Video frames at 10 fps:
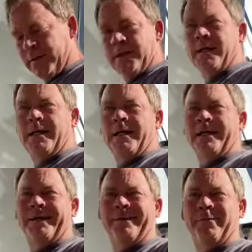I ain't
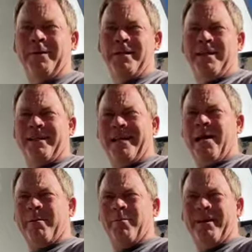got the
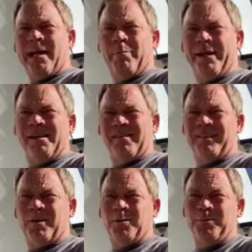napkin. We got pants
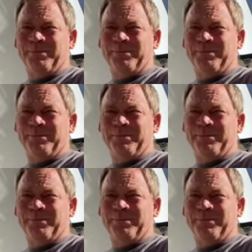though.